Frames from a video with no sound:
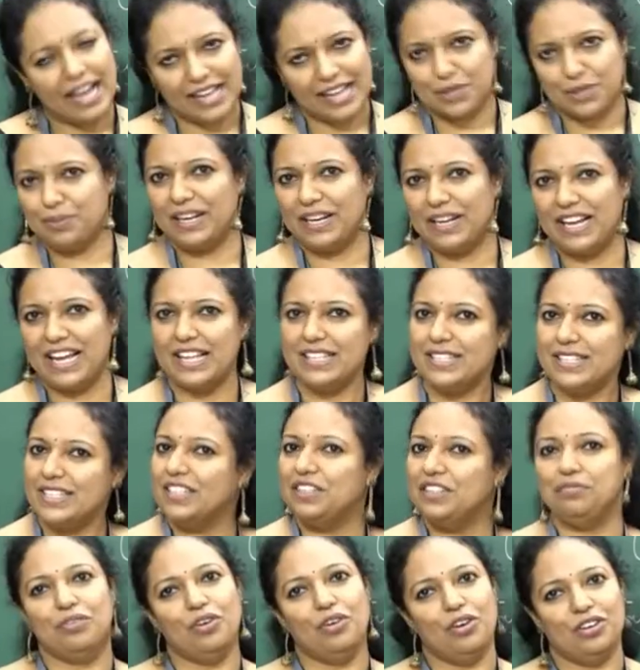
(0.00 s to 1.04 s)
as well as in
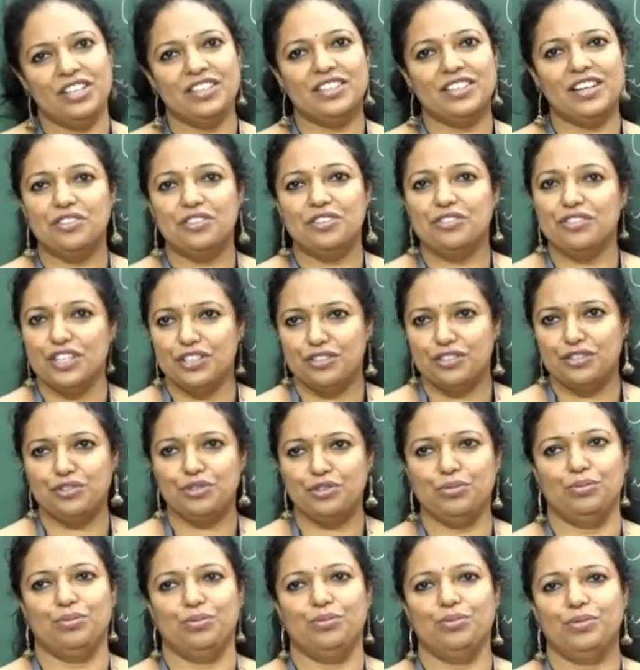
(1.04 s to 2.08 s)
the foreign countries
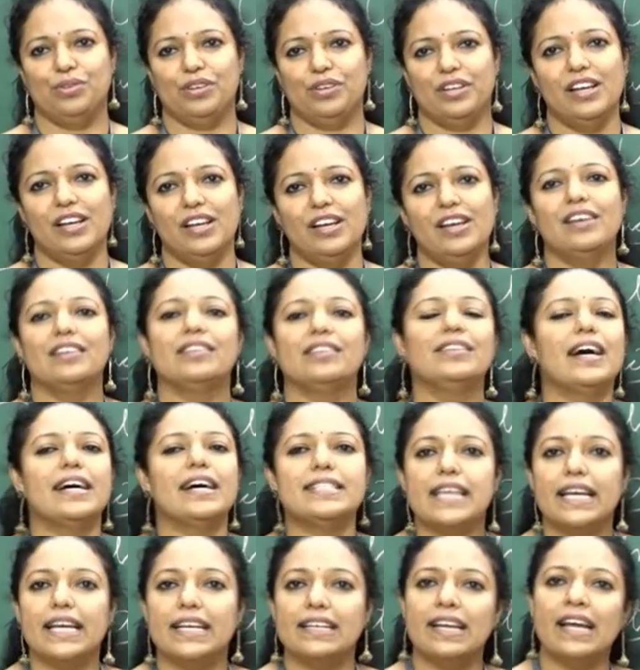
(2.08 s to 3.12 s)
too. The
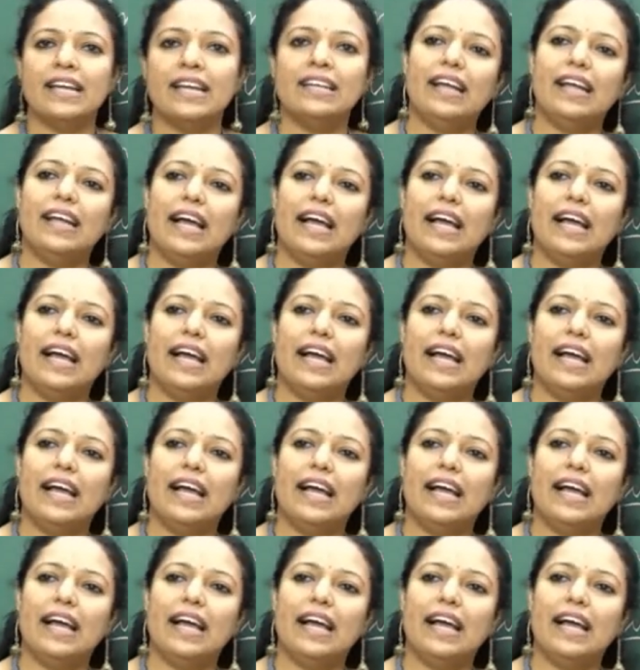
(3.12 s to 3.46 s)
asset and